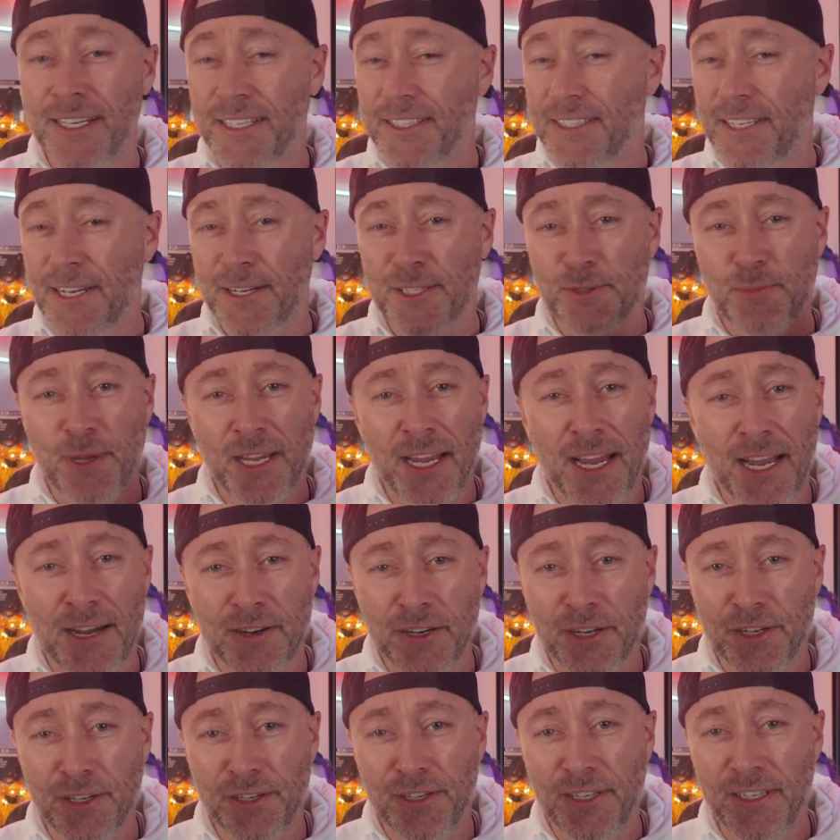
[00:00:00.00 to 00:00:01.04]
Tells me how
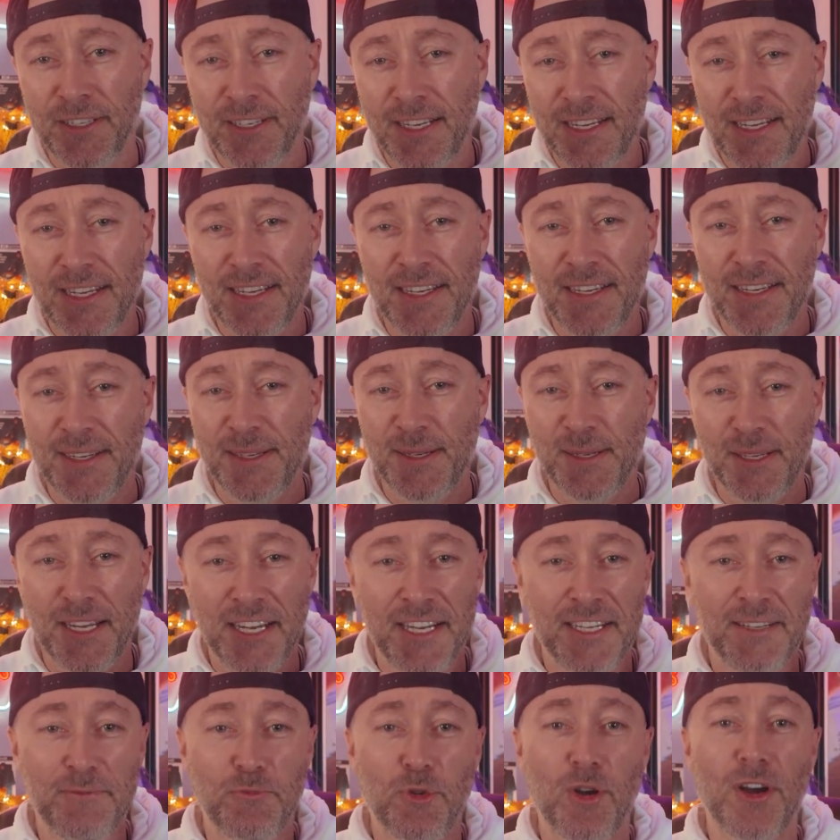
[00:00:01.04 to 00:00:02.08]
good
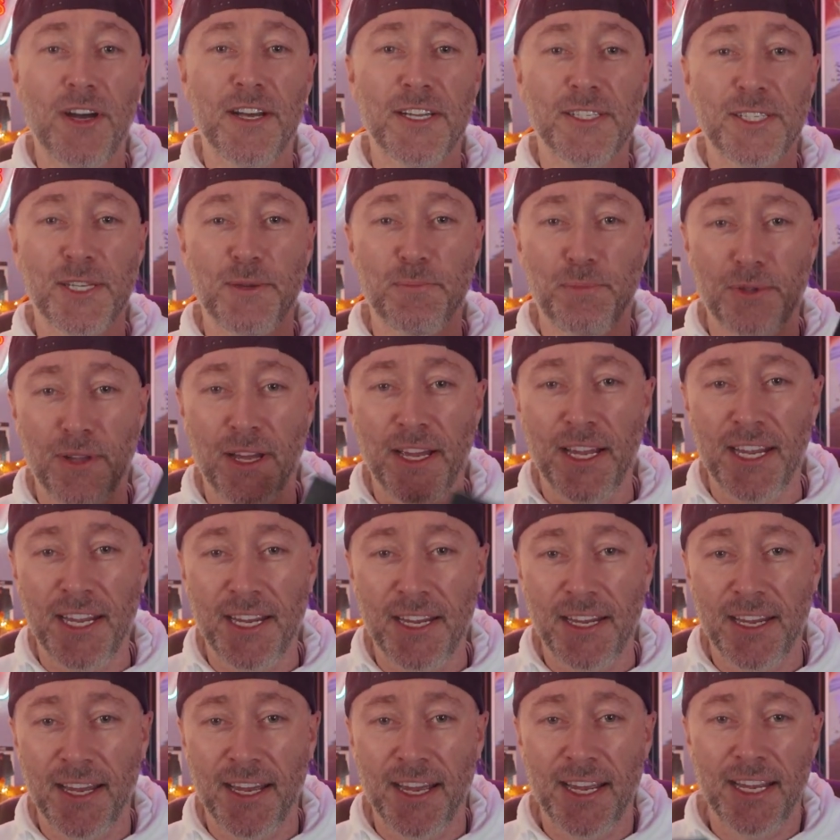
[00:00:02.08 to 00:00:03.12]
he was at
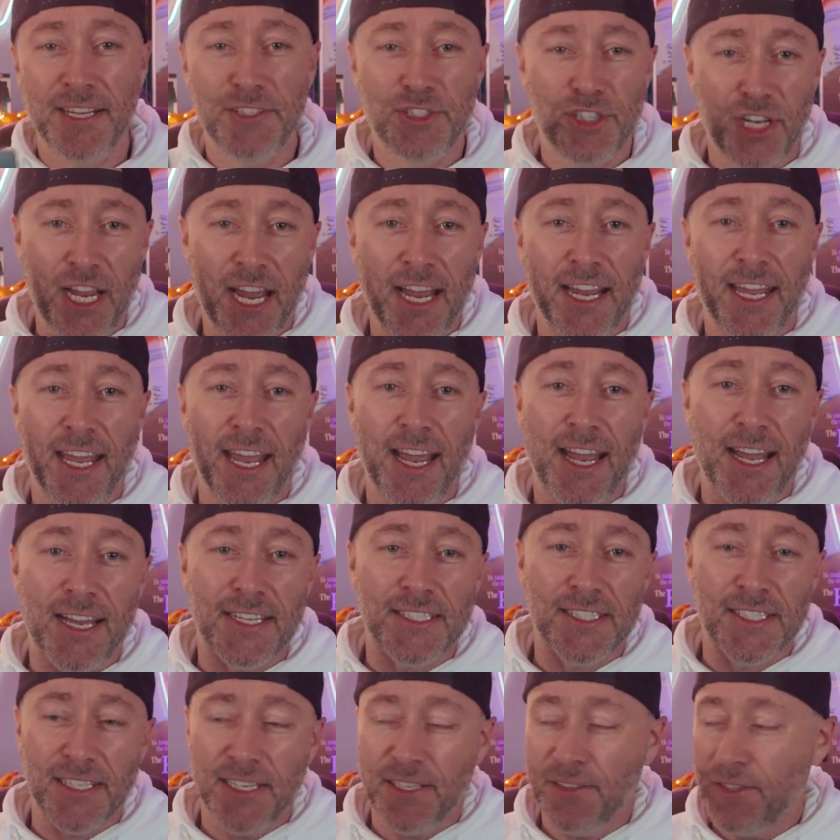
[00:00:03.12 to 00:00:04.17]
playing a
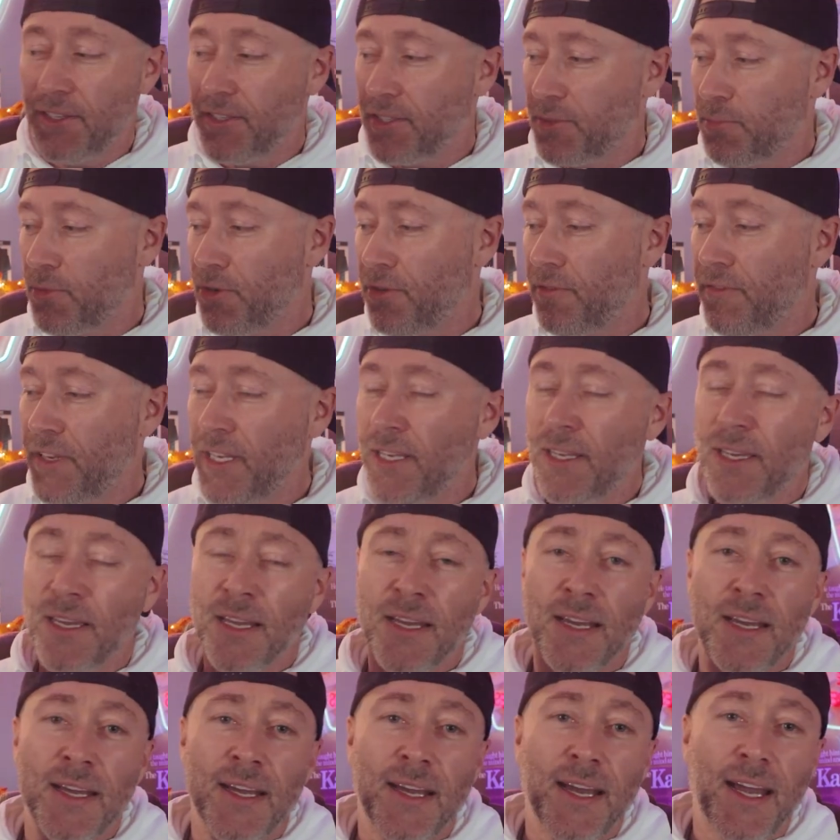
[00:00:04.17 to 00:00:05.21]
jackass in this movie.
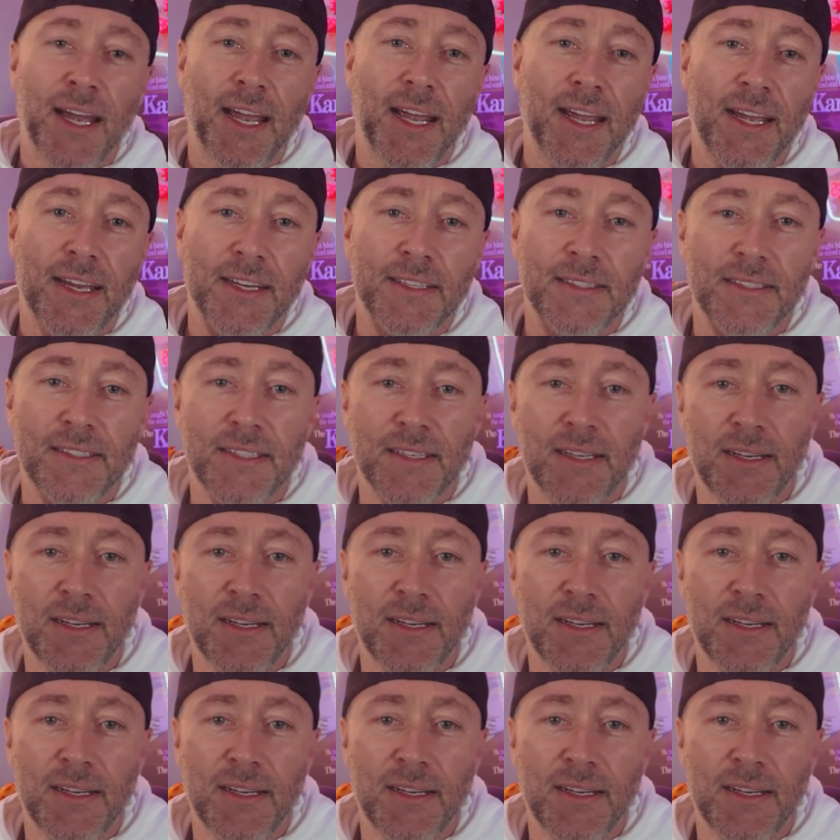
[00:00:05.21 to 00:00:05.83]
And